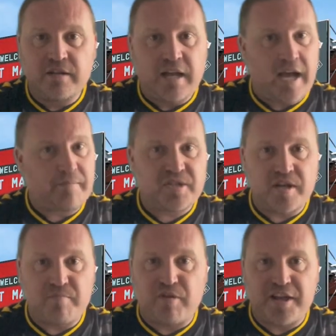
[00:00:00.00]

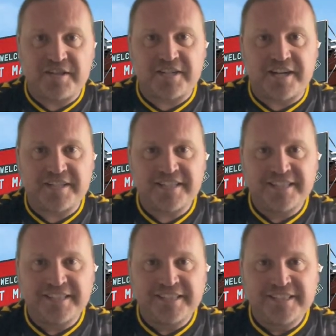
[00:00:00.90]
Absolutely brilliant, Saints.
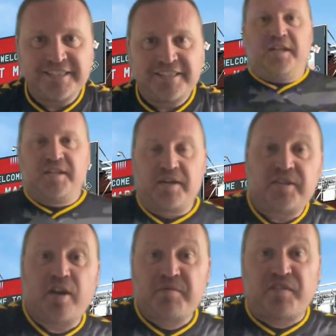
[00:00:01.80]
So in
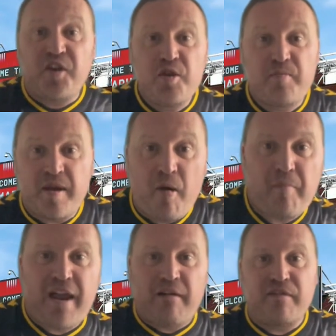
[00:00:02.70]
terms of who'd be my
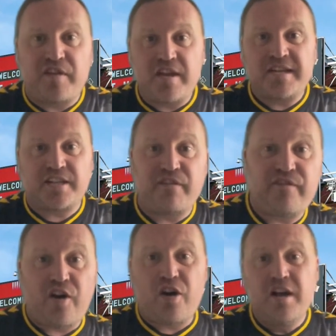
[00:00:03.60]
player of the year so
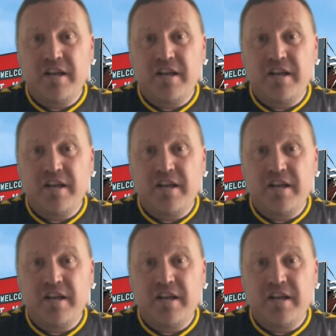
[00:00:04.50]
far,